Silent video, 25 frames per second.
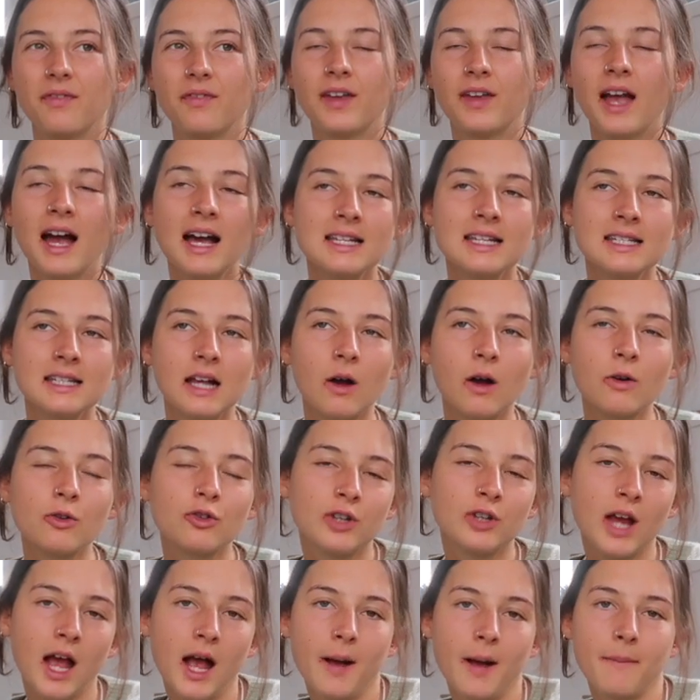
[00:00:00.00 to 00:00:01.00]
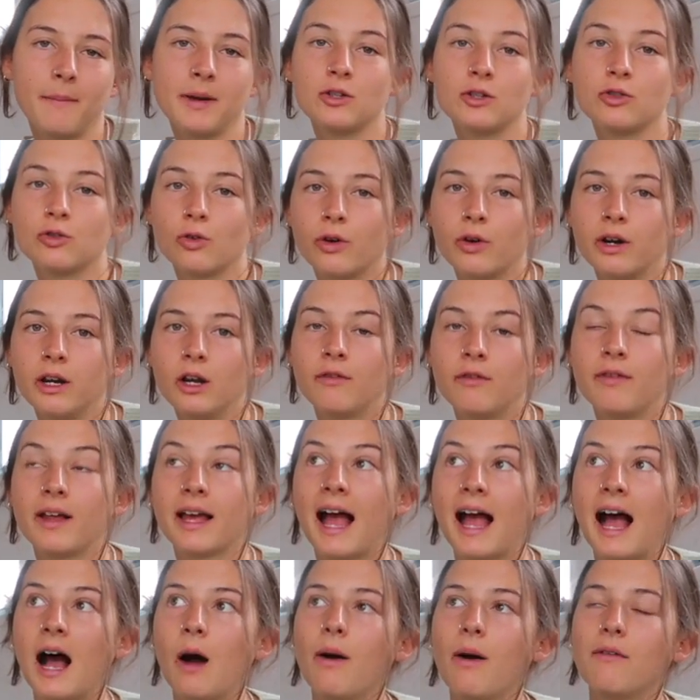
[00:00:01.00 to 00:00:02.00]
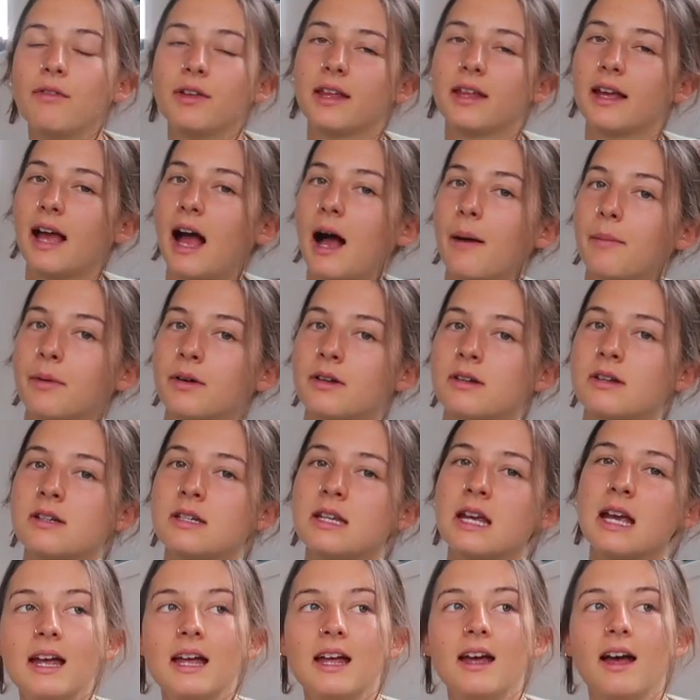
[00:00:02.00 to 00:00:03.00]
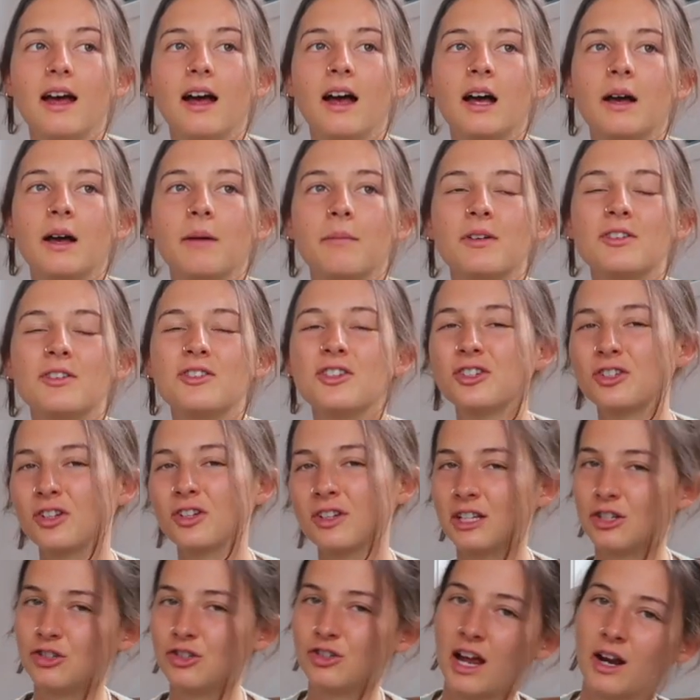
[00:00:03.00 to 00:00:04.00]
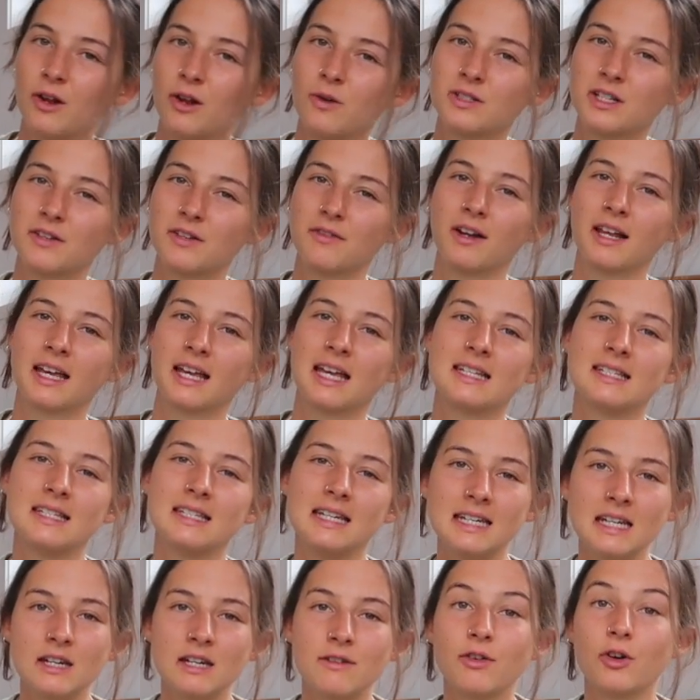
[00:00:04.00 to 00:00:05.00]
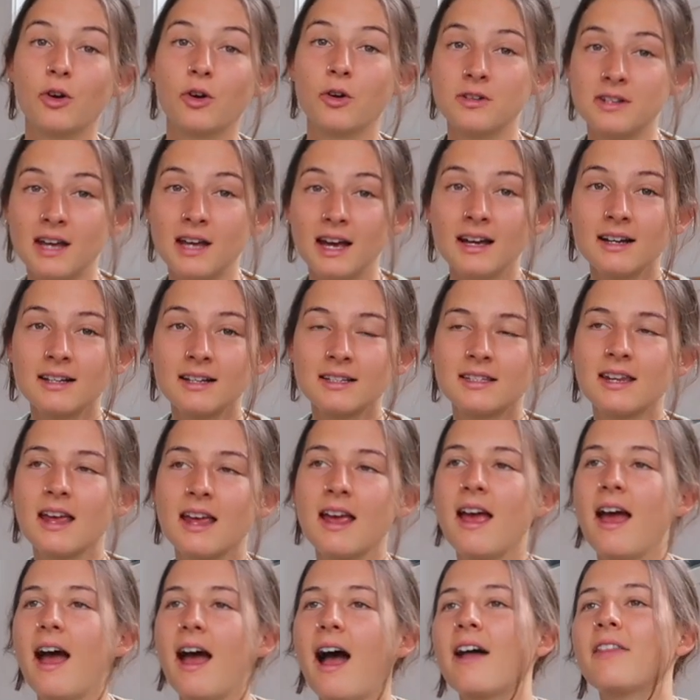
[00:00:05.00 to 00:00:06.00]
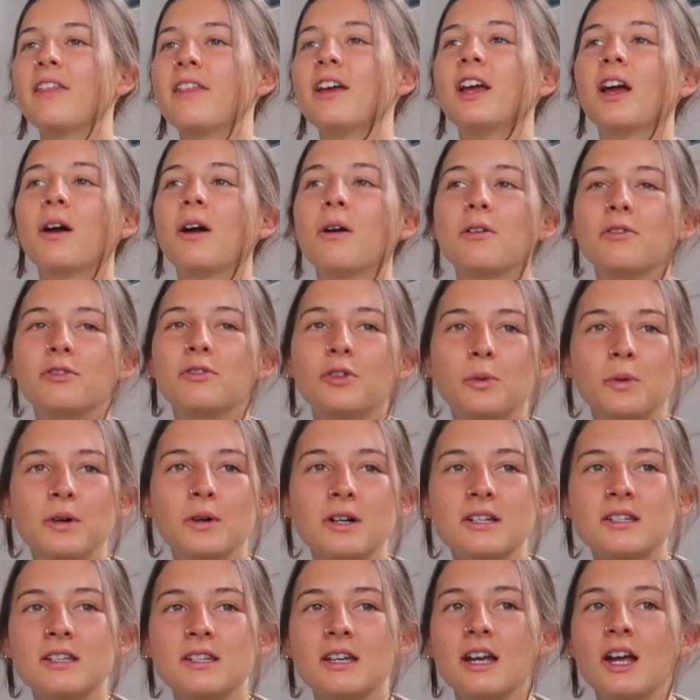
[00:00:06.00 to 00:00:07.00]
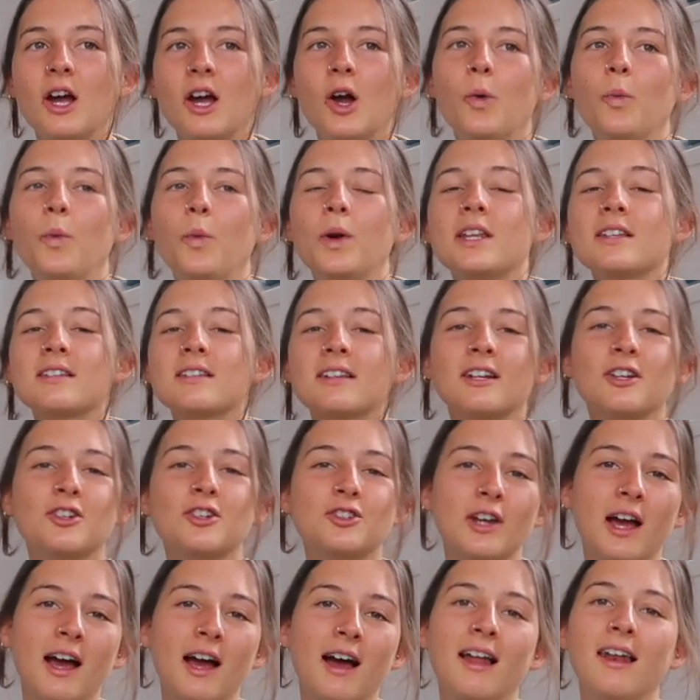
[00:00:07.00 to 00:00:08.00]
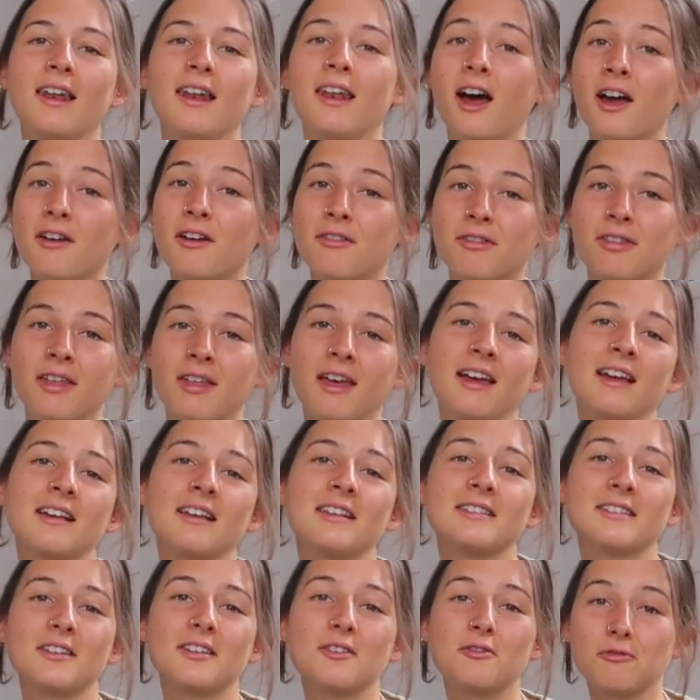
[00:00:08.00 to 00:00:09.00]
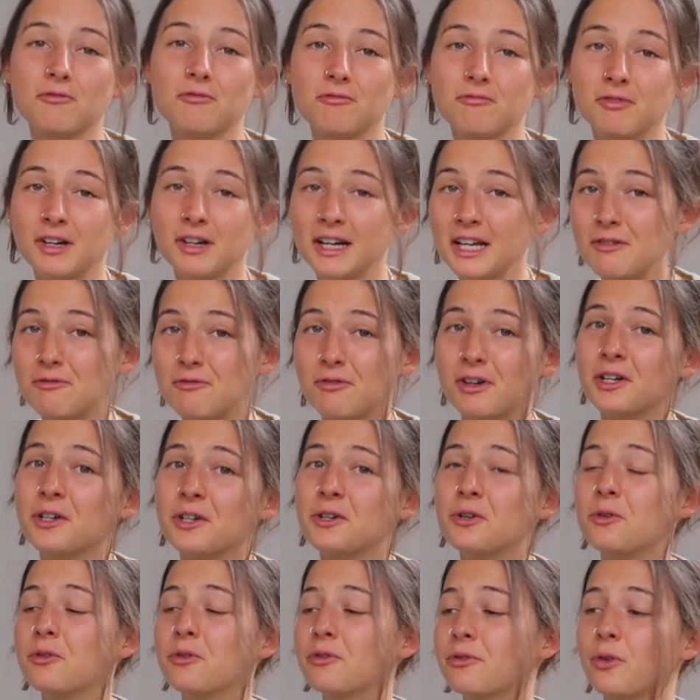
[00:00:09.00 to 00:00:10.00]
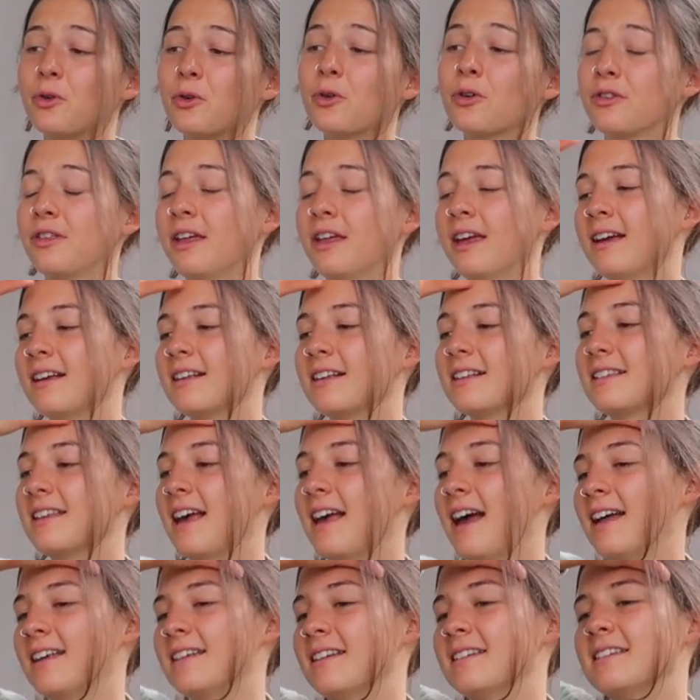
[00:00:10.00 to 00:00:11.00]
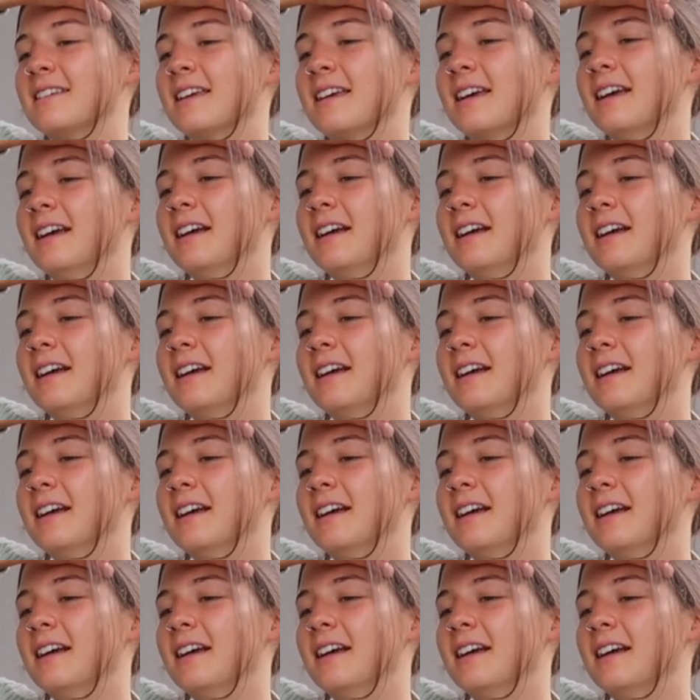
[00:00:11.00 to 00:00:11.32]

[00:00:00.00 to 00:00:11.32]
guess I'll share my story of like how everything happened, just on this channel, because I feel like it's needed for context. And then going forward, we're just going to share life things, really real, raw things. And